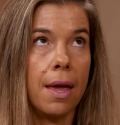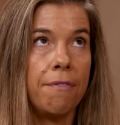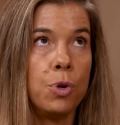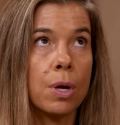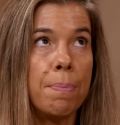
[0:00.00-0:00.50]

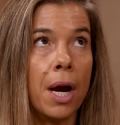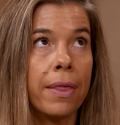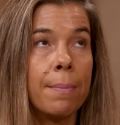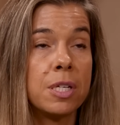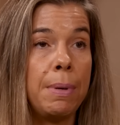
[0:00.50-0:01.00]
if you
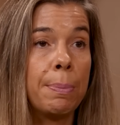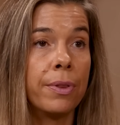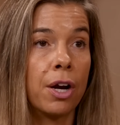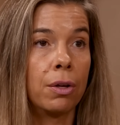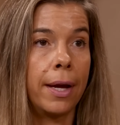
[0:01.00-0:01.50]
compare them to
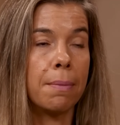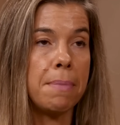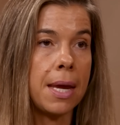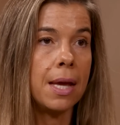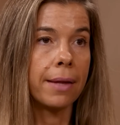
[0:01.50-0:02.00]
people that are like
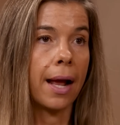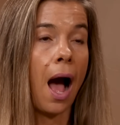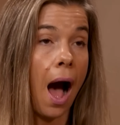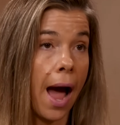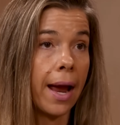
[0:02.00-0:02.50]
me, like
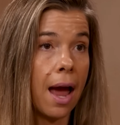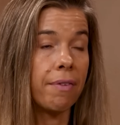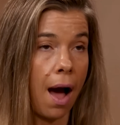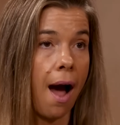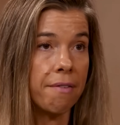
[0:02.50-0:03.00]
high, I
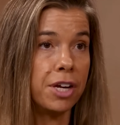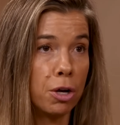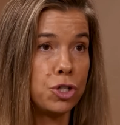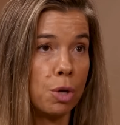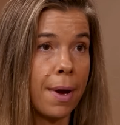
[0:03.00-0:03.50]
have a high
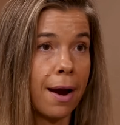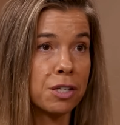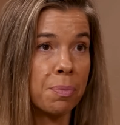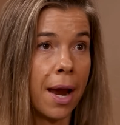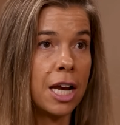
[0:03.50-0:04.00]
VO2
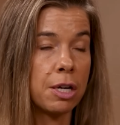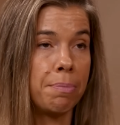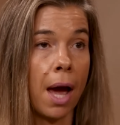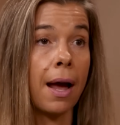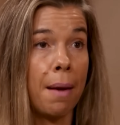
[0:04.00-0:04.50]
max for my age.
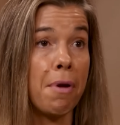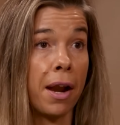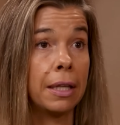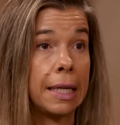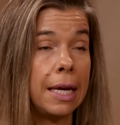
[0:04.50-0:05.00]
I'm not I'm
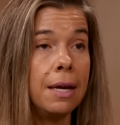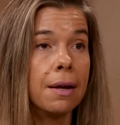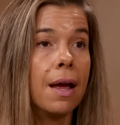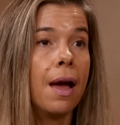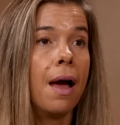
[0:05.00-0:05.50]
not elite.